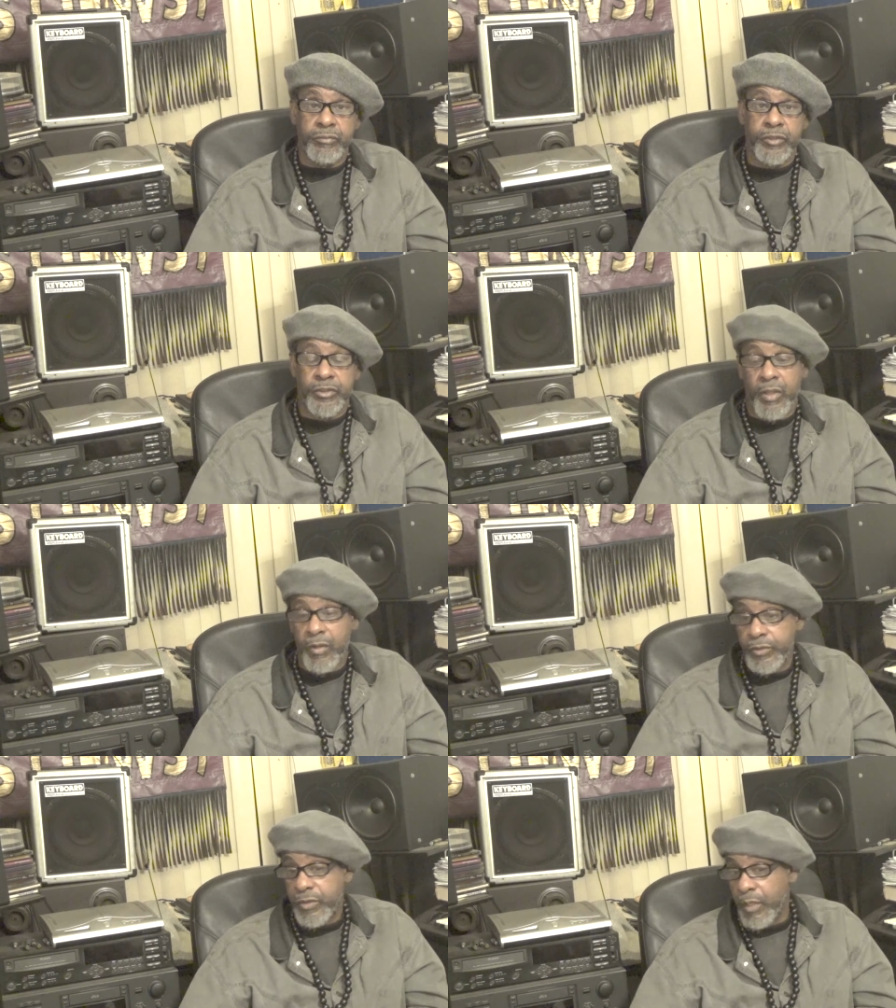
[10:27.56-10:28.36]
As
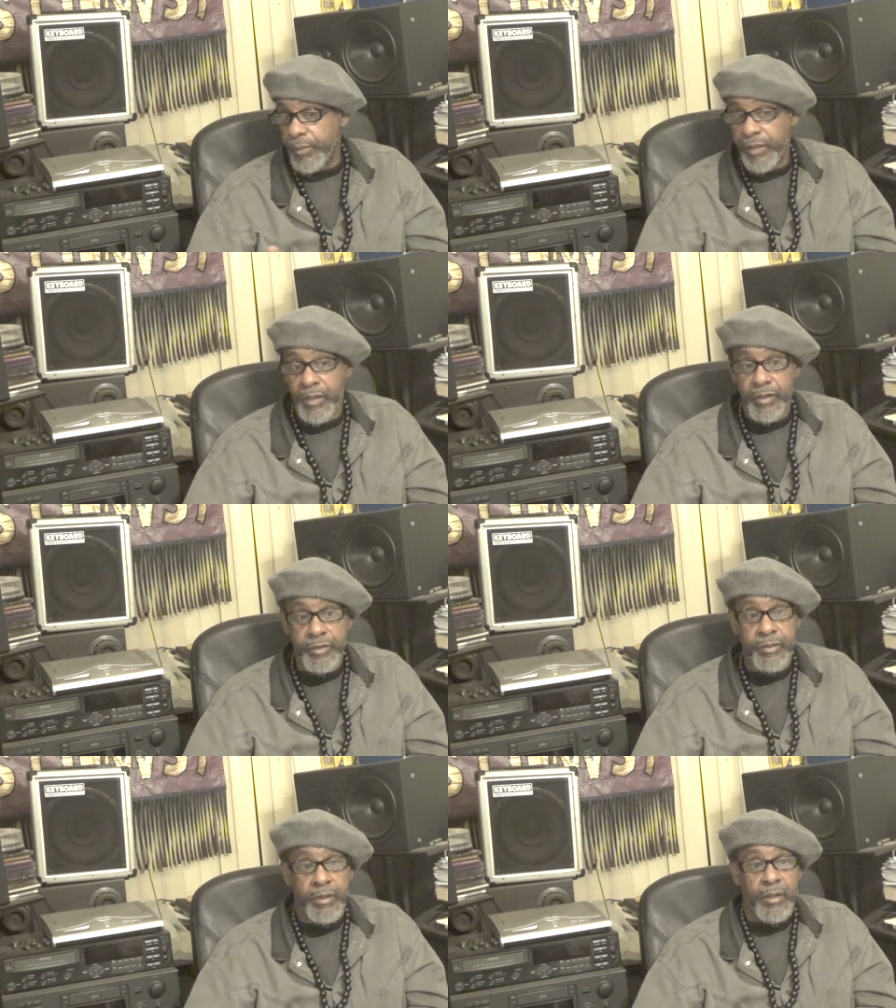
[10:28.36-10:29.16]
long as you come in there
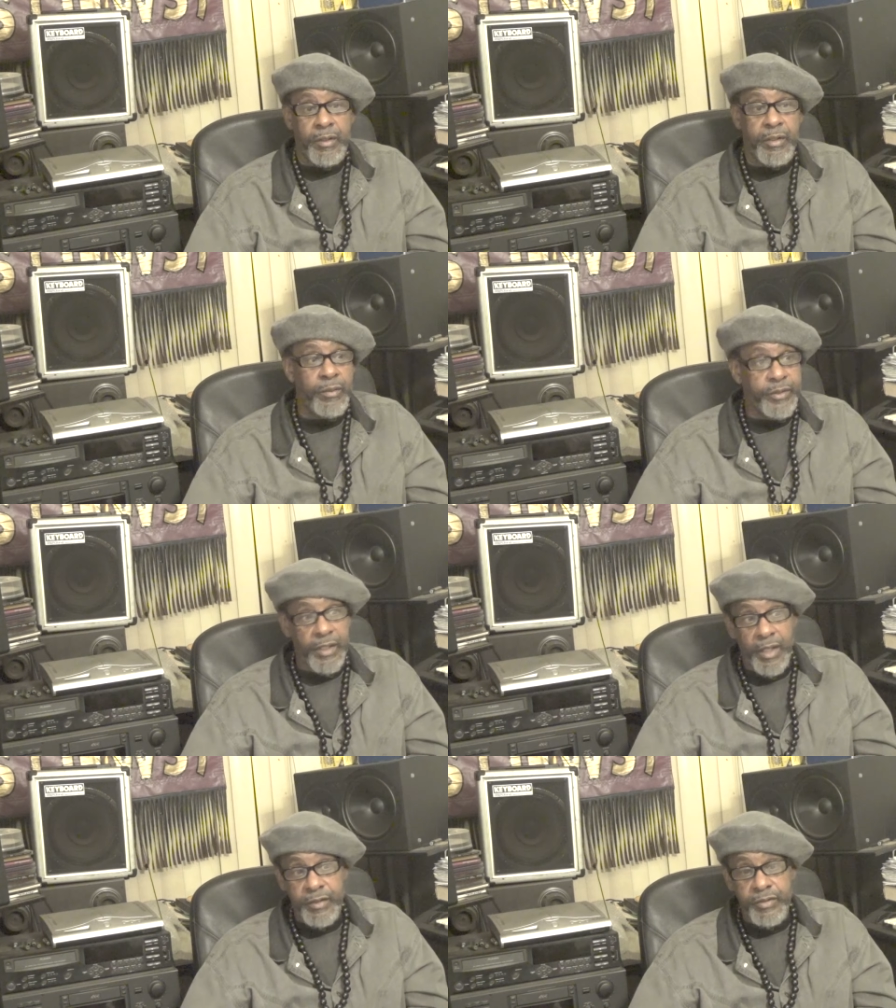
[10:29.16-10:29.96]
and hear what they
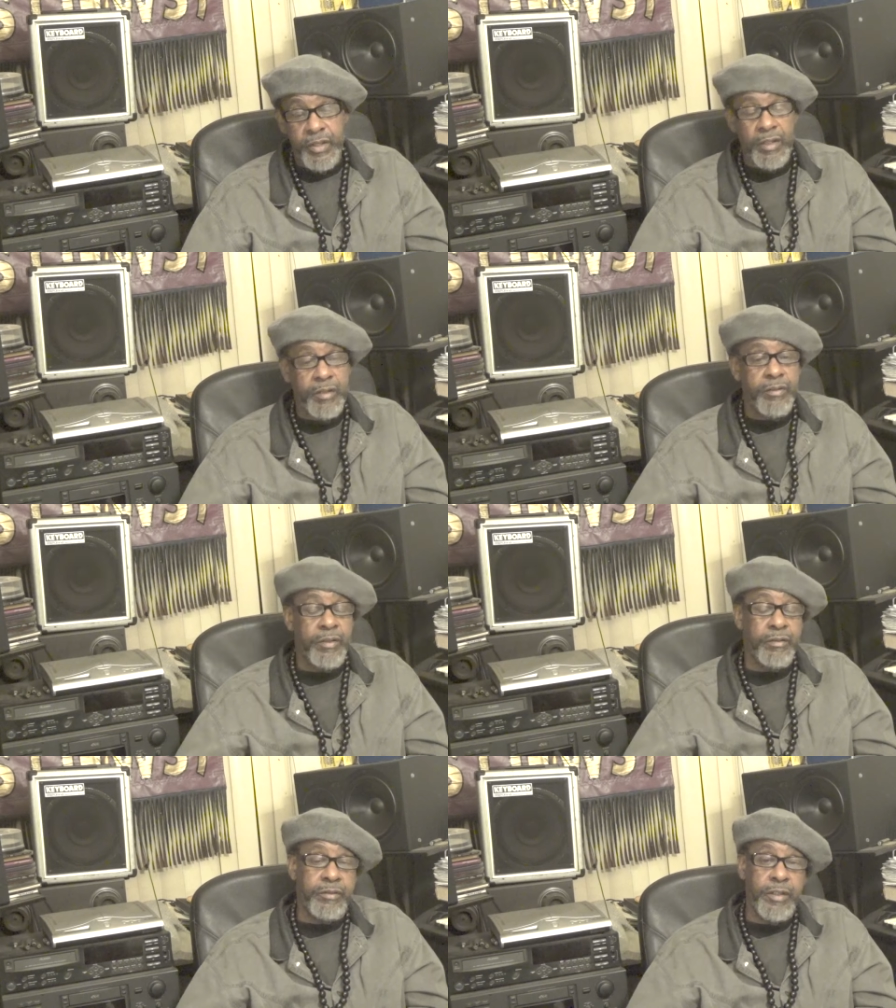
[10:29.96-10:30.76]
got to say and,
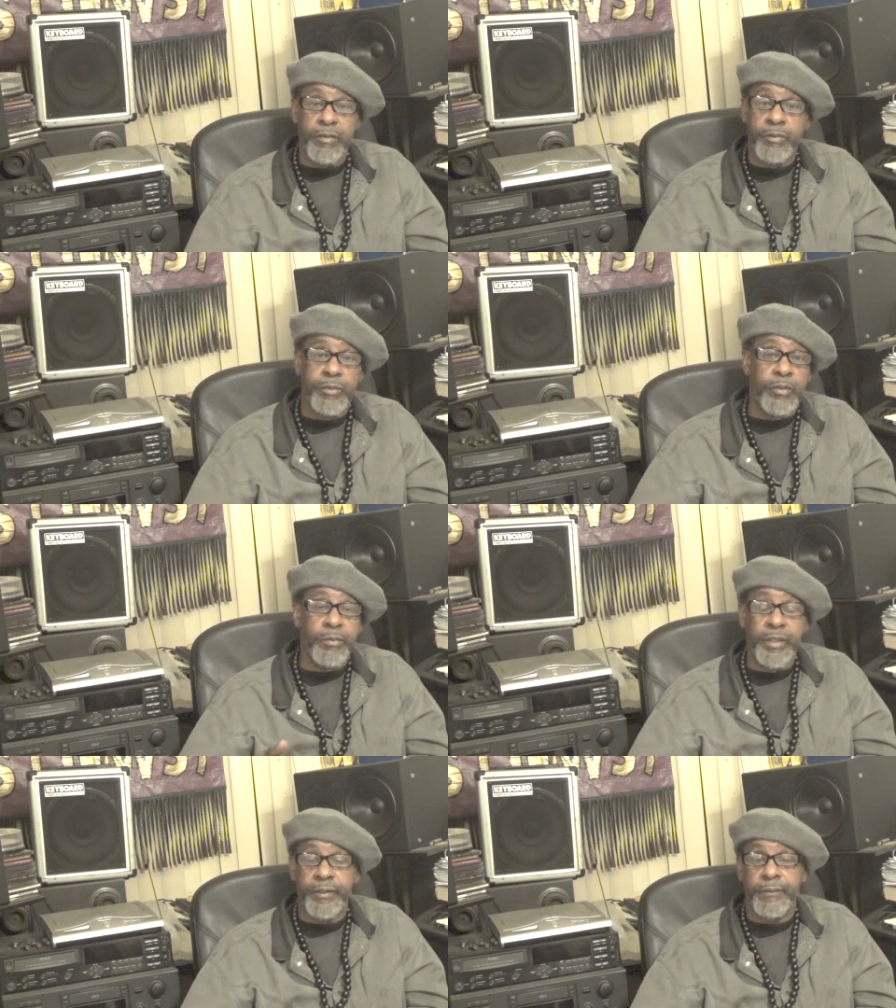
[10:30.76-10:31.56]
and give them your
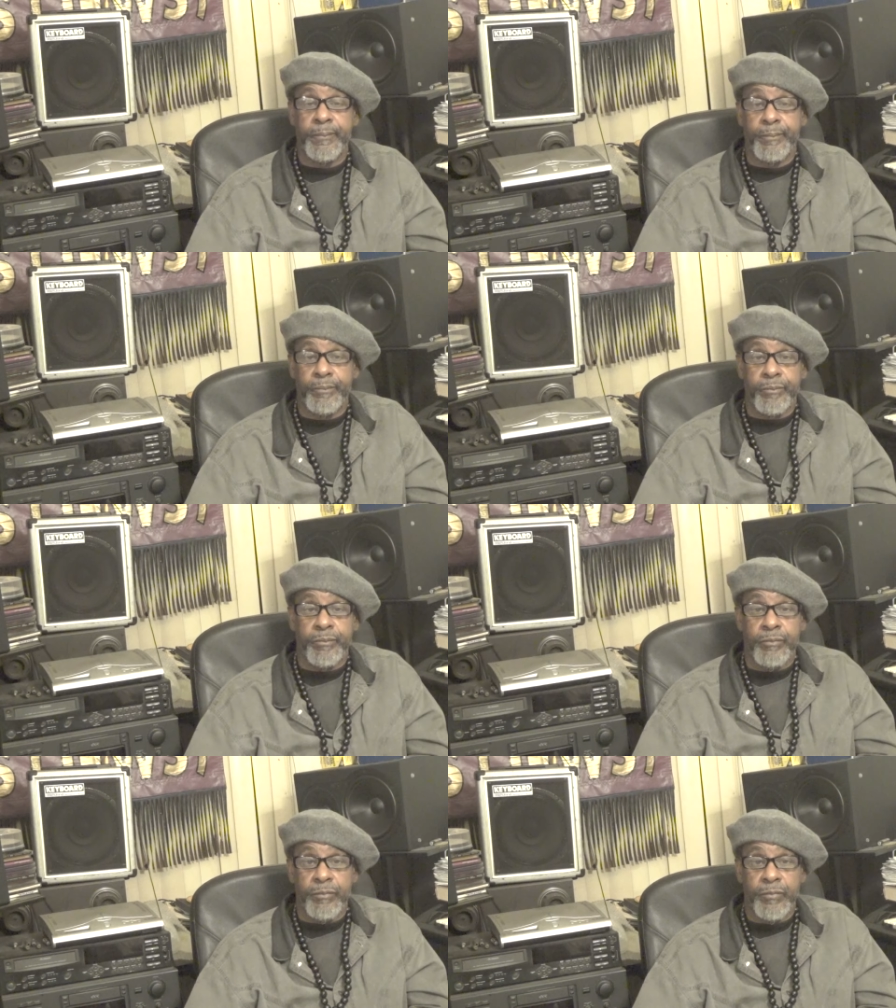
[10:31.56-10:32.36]
money.
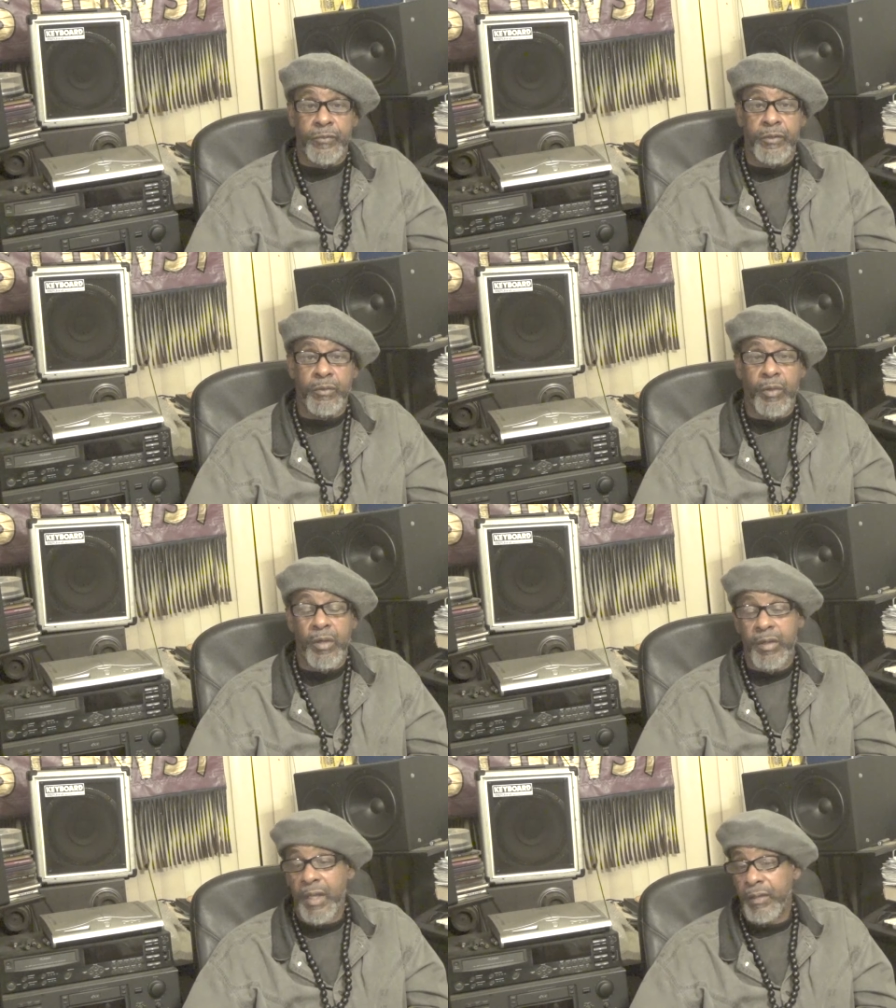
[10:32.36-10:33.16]

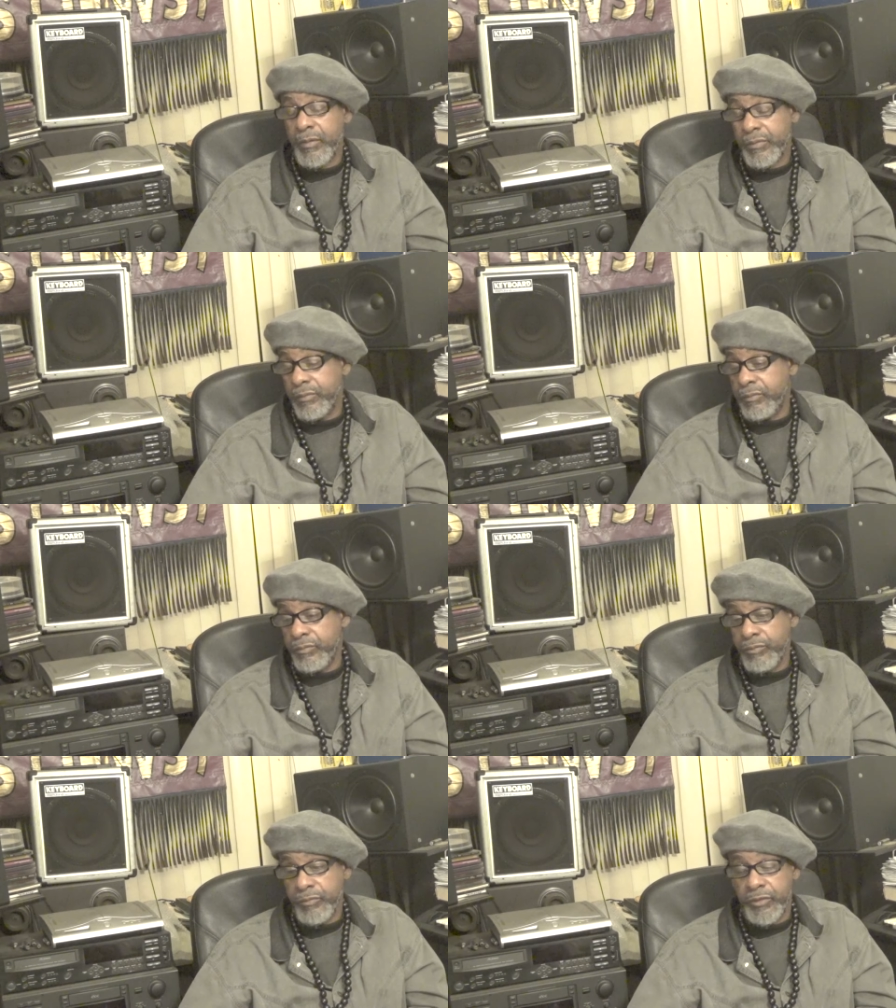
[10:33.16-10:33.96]
Walk out
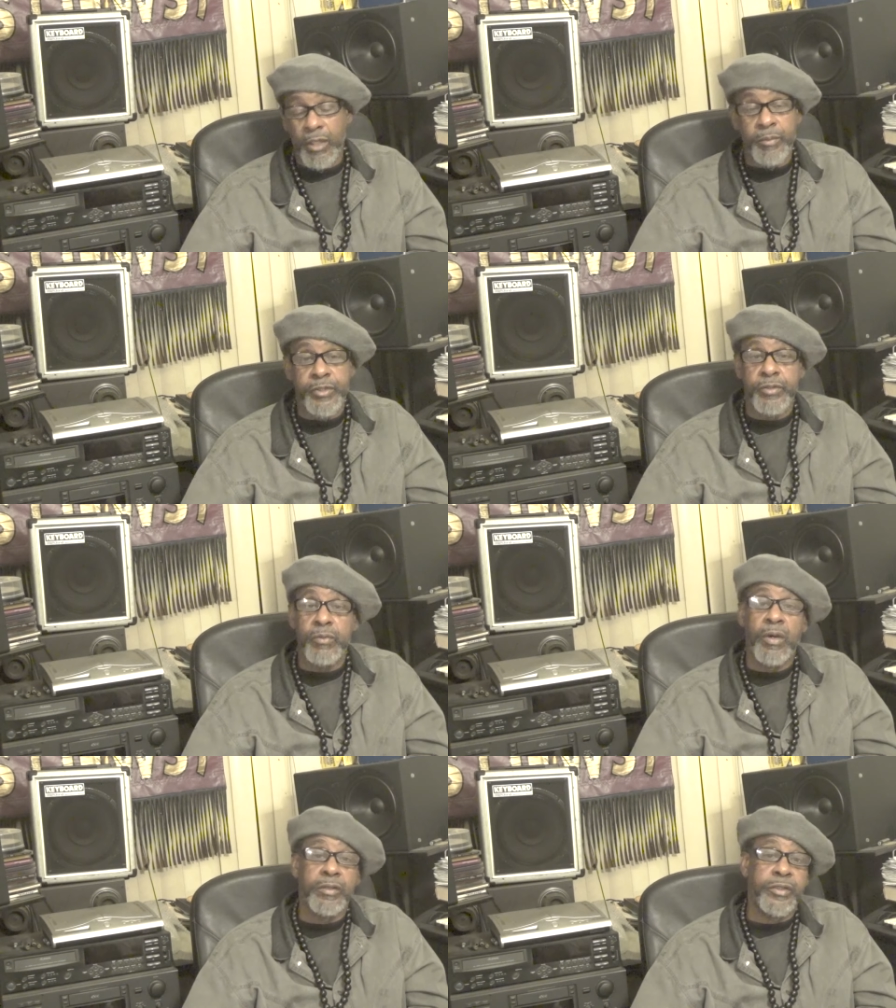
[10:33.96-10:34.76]
dumb as you
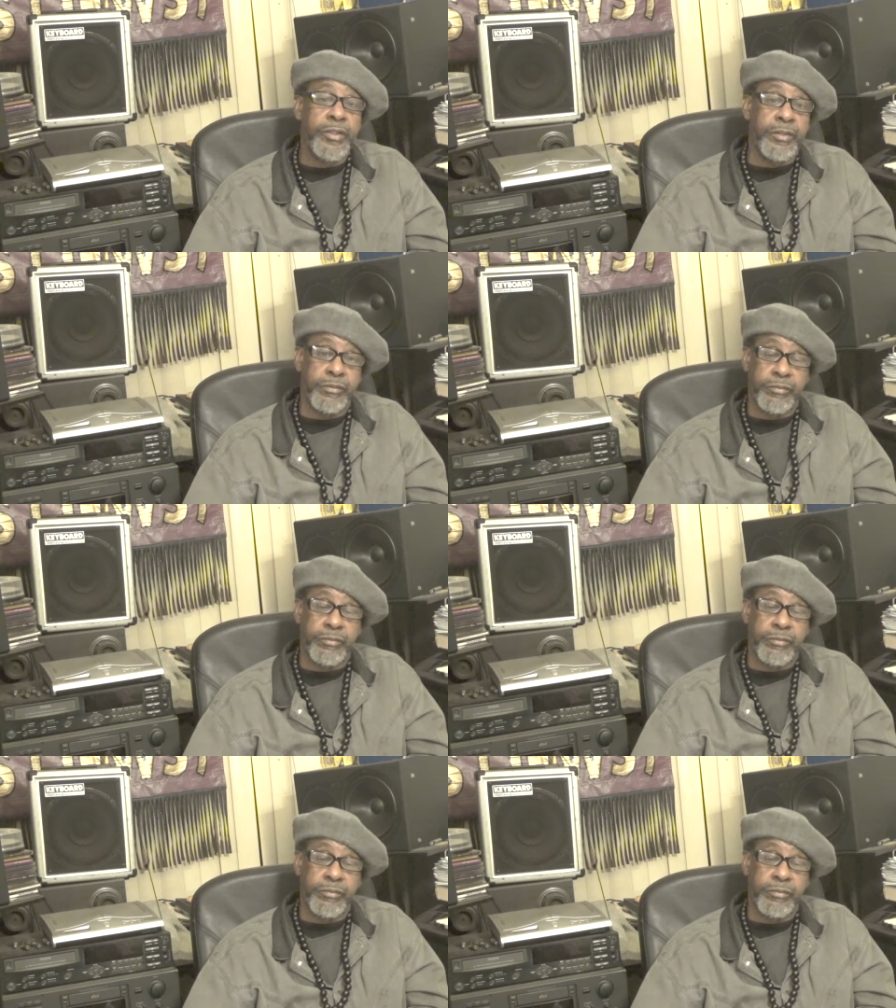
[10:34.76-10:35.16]
walked in.